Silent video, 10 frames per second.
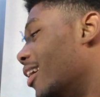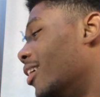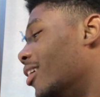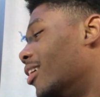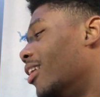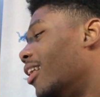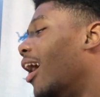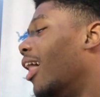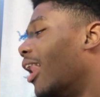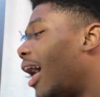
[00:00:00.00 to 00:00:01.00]
El
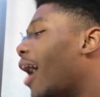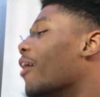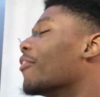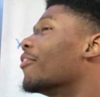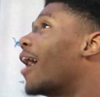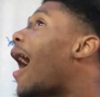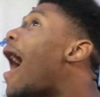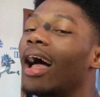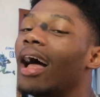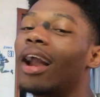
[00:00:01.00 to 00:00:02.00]
Alfa.
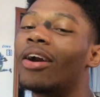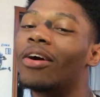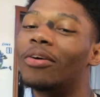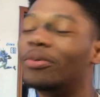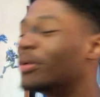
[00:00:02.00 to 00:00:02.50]
I don't.